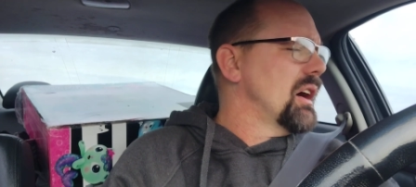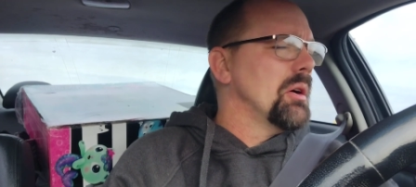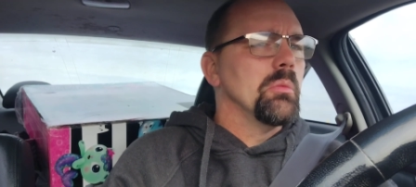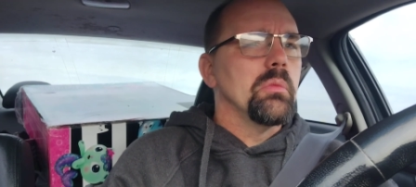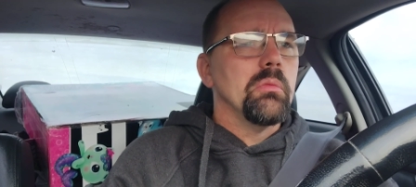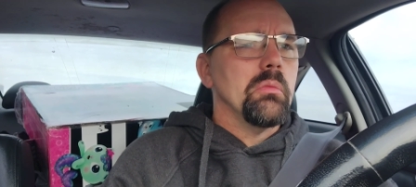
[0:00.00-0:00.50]

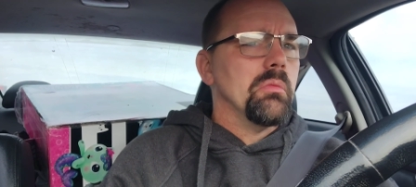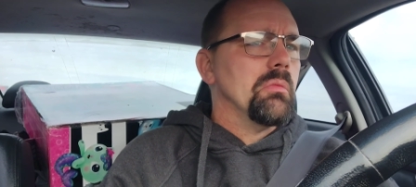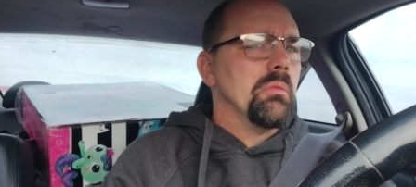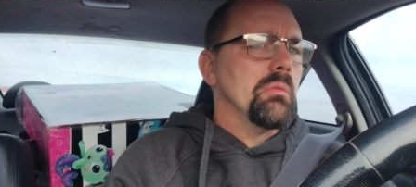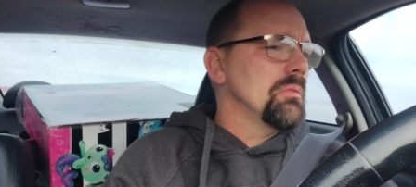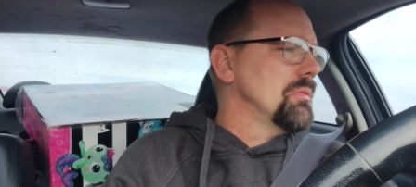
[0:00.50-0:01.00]

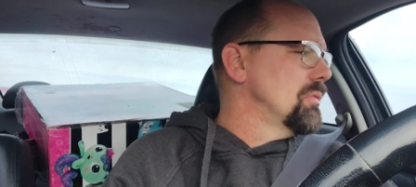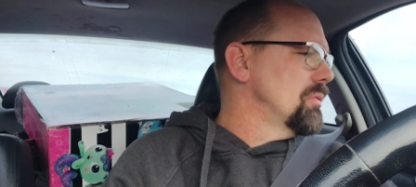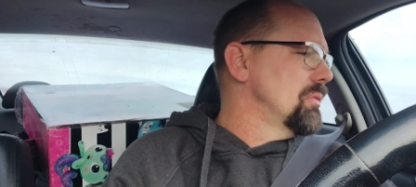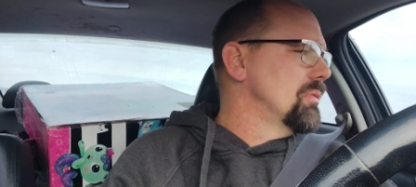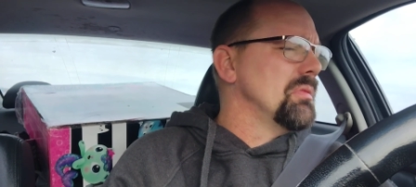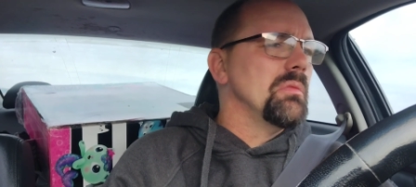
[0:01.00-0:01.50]

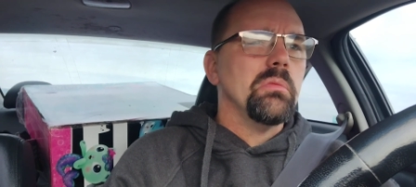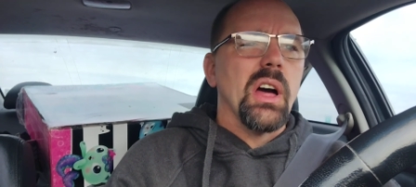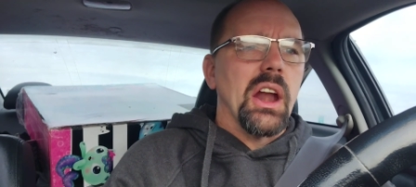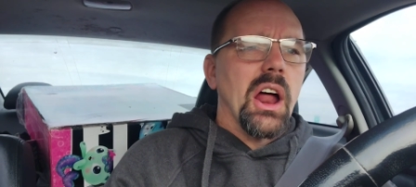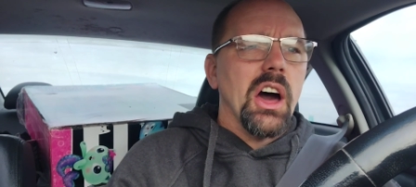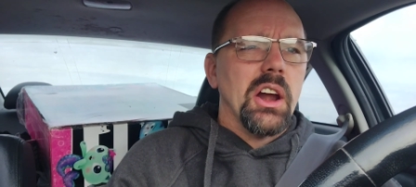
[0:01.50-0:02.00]
I'm
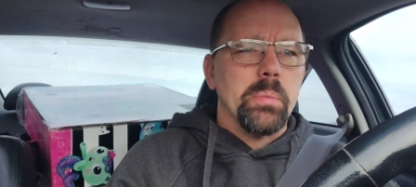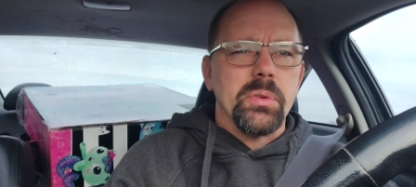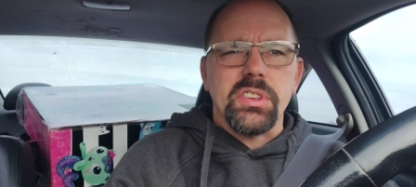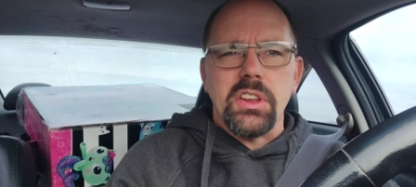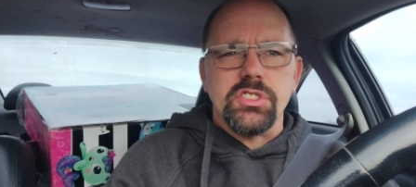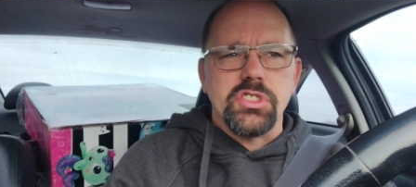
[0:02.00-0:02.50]
not
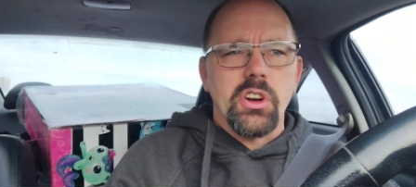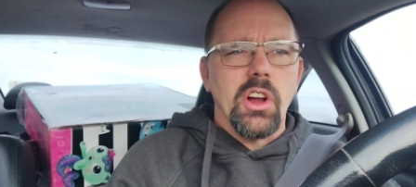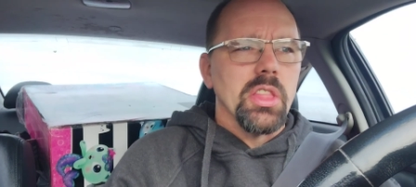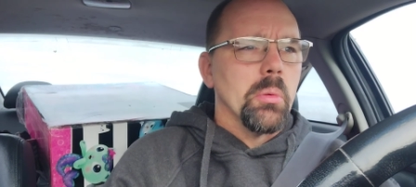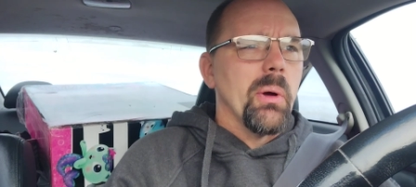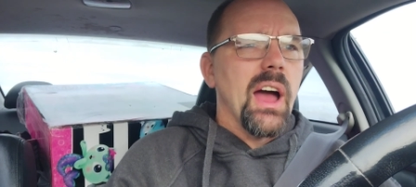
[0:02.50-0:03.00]
100% sure
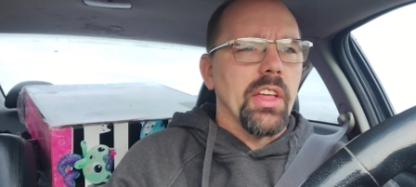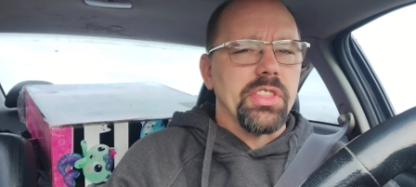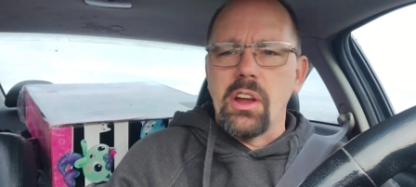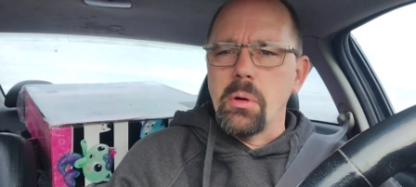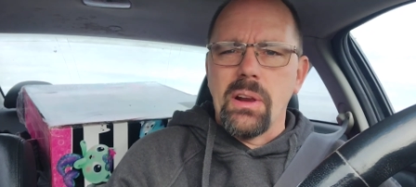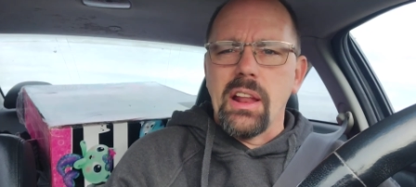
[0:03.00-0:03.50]
on the math
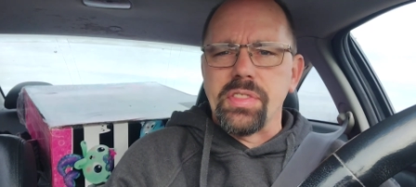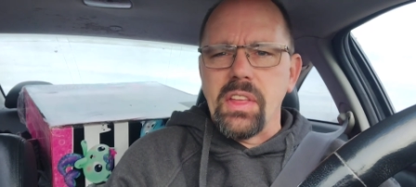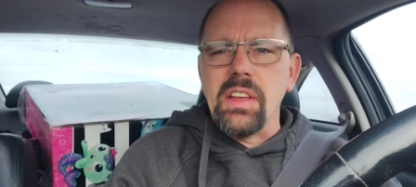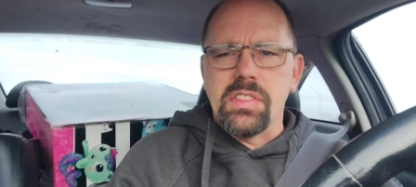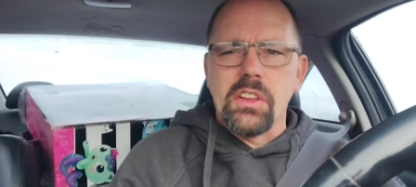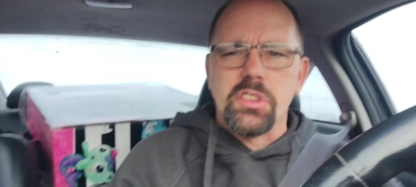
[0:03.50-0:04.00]
there, but I
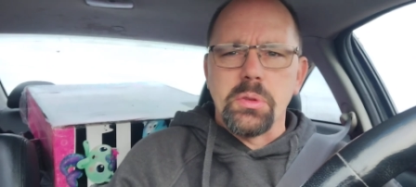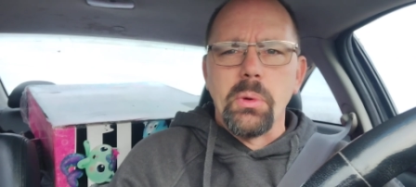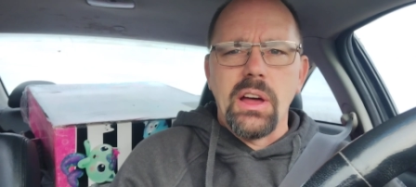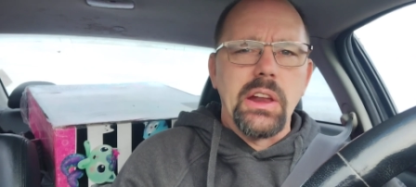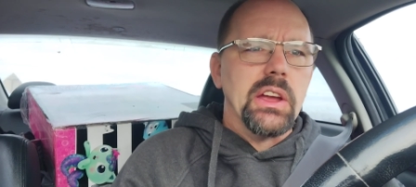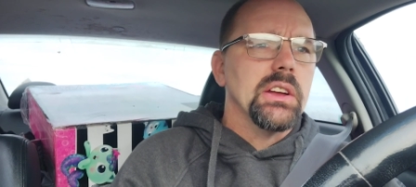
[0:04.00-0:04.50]
think there's
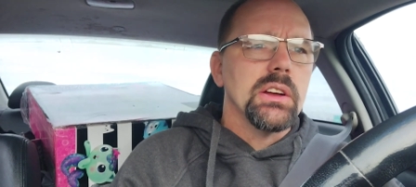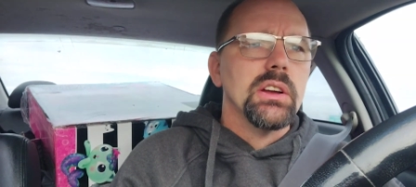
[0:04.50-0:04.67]
money.